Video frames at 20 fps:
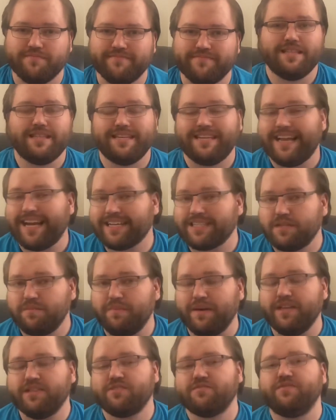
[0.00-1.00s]
The next
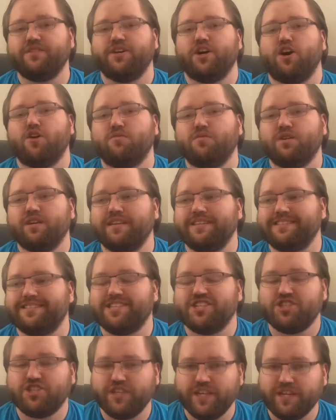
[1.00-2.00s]
piece of the armor is the
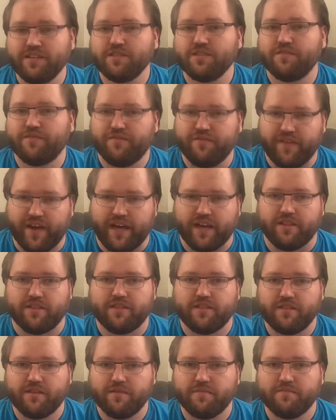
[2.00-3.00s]
shield of faith.
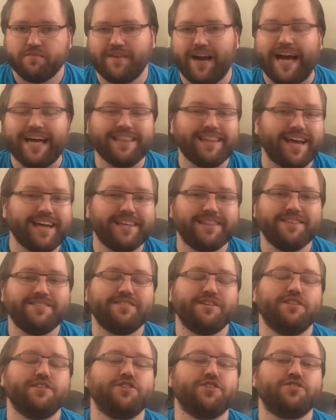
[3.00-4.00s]
I like this
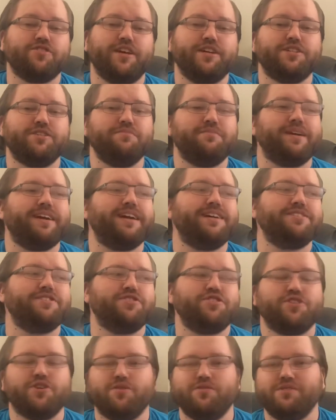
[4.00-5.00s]
illustration because it
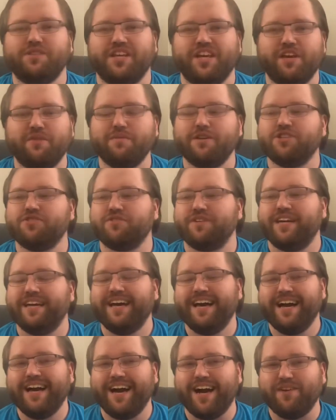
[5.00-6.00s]
shows the imagery
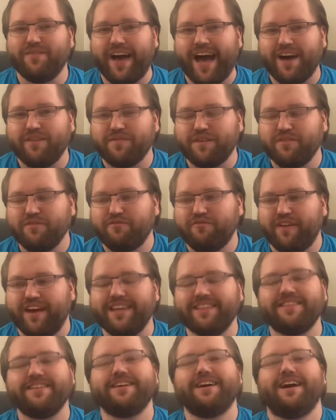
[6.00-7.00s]
of having
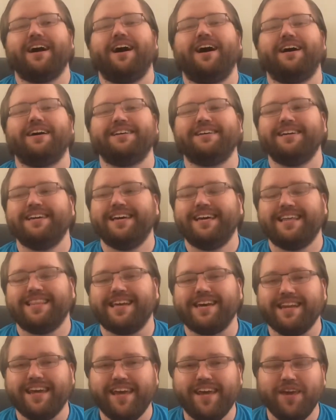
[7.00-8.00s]
faith in God
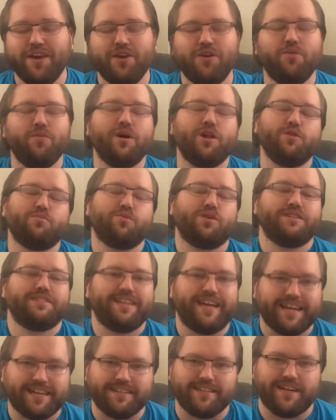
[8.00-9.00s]
that He will
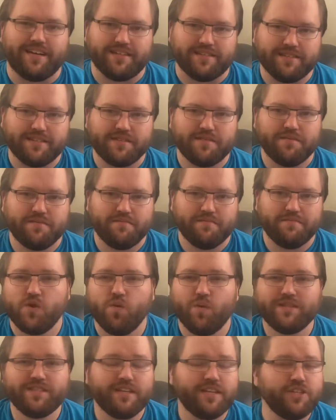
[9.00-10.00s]
protect us.
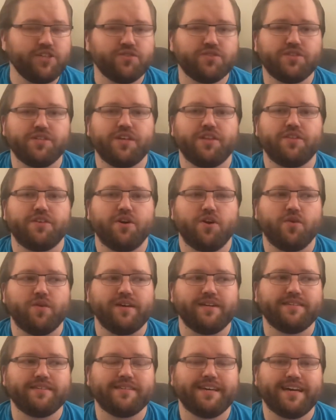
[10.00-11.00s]
What's interesting, though,
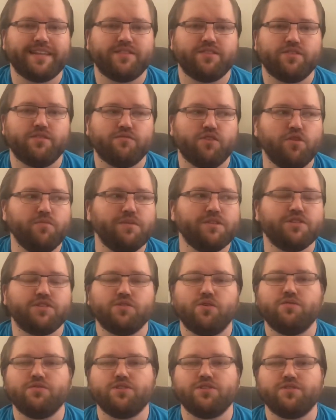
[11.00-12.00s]
is that the Roman
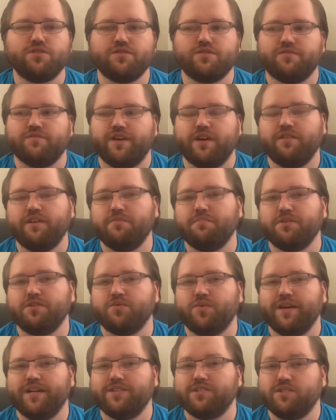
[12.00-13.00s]
soldiers varied
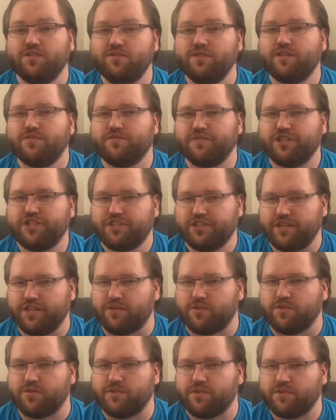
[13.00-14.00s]
between two different
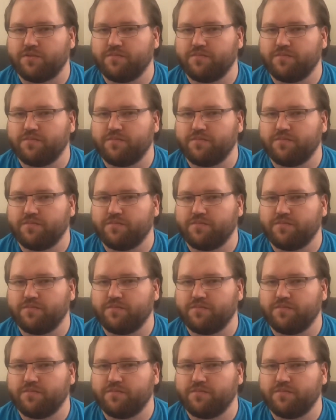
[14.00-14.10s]
shields.